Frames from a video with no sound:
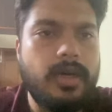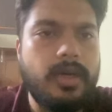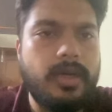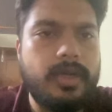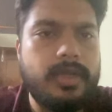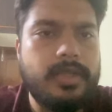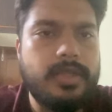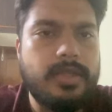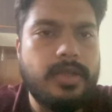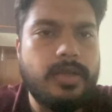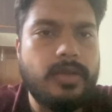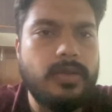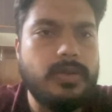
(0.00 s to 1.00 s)
Register
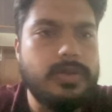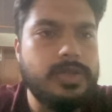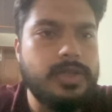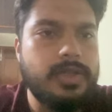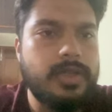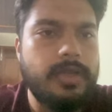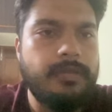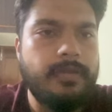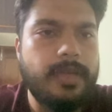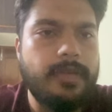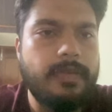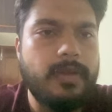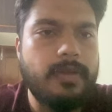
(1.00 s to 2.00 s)
a closure if
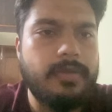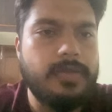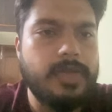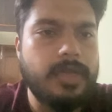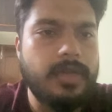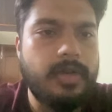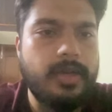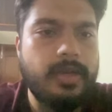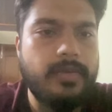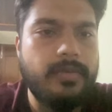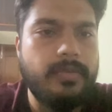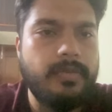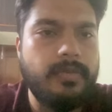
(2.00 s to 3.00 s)
given object. Okay.
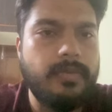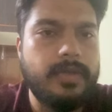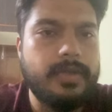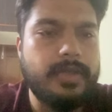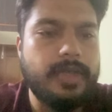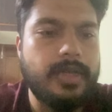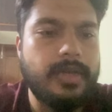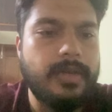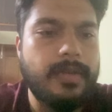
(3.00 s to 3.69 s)
Where is that?